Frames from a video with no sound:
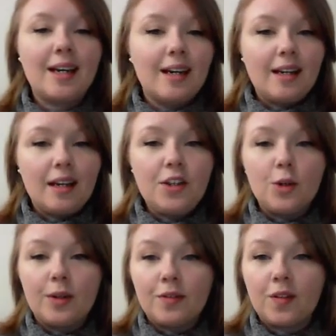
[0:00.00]
In
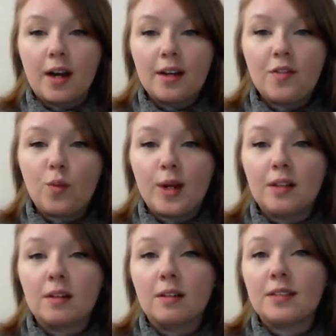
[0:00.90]
Unit 5, we
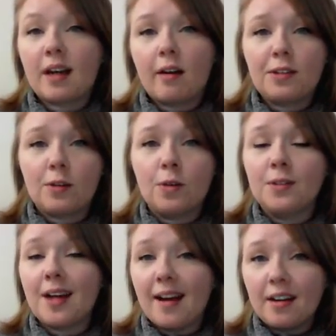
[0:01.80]
learned household
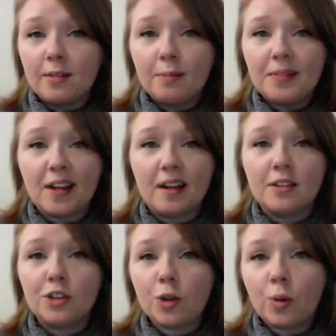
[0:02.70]
items and
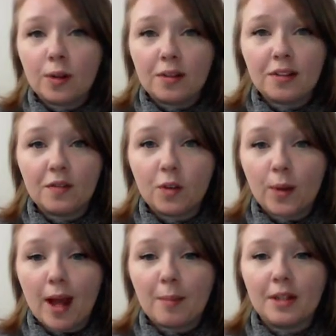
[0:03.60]
chores
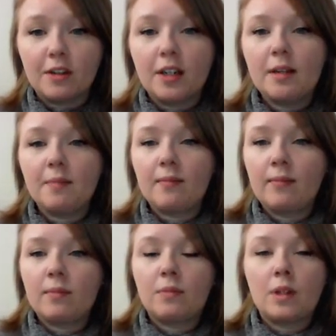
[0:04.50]
vocabulary.
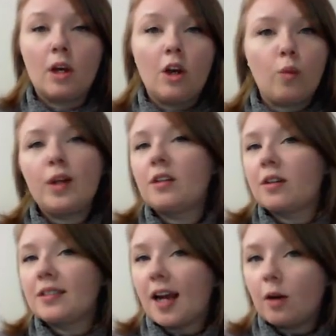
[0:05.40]
We learned
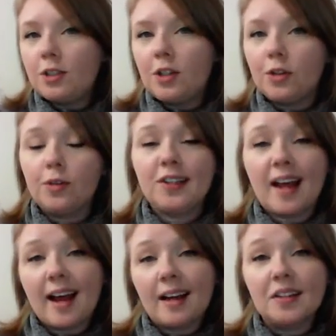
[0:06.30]
how to use
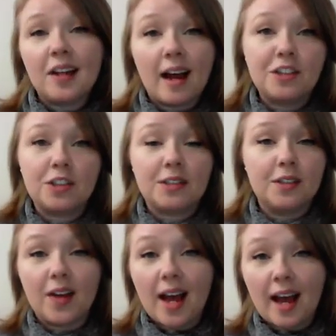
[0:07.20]
as, adjective
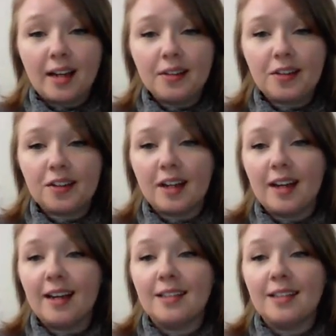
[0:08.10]
as, and